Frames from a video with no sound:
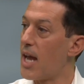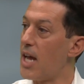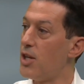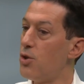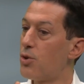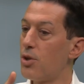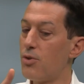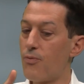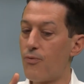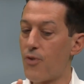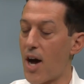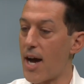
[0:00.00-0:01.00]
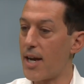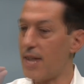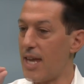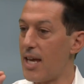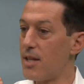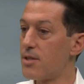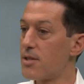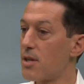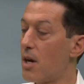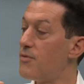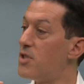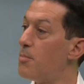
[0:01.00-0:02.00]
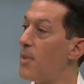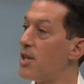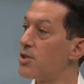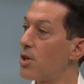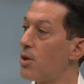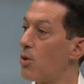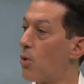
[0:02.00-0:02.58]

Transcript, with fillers: And you can find hints of dementia